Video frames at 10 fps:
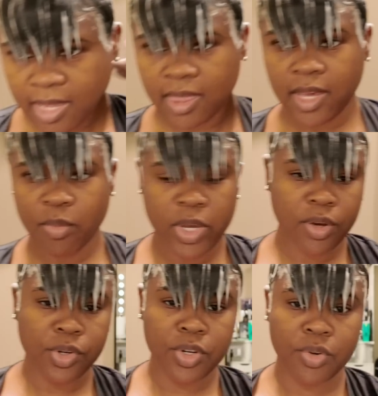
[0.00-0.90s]
And then we're
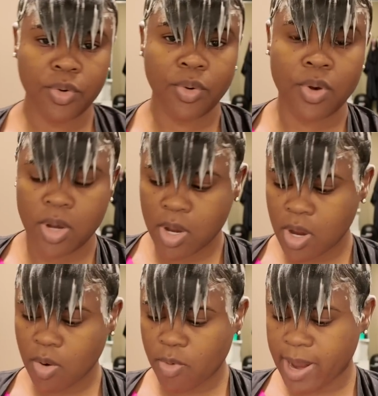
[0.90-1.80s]
gonna do
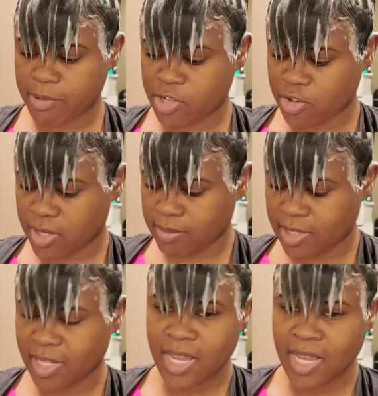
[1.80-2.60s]
wrap strips.